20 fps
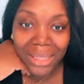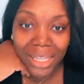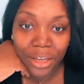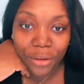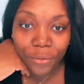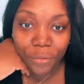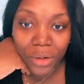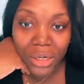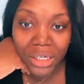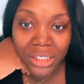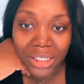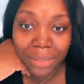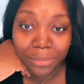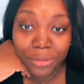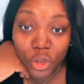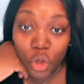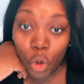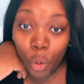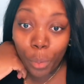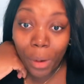Thank you for the
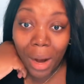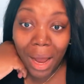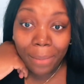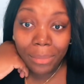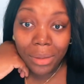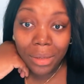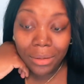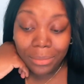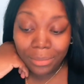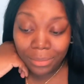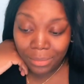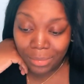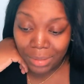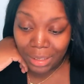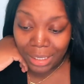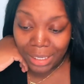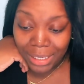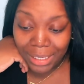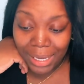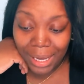gems. No problem.
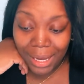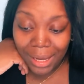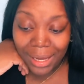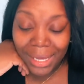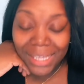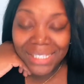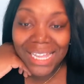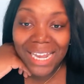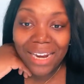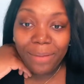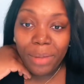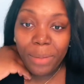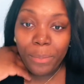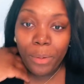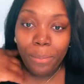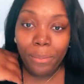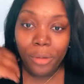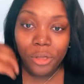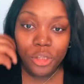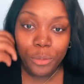Yeah, it's letting me
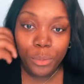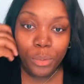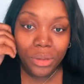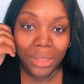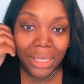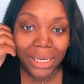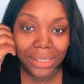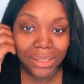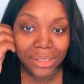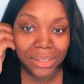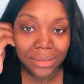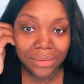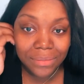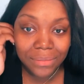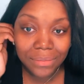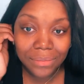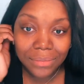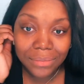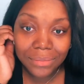put multiple things.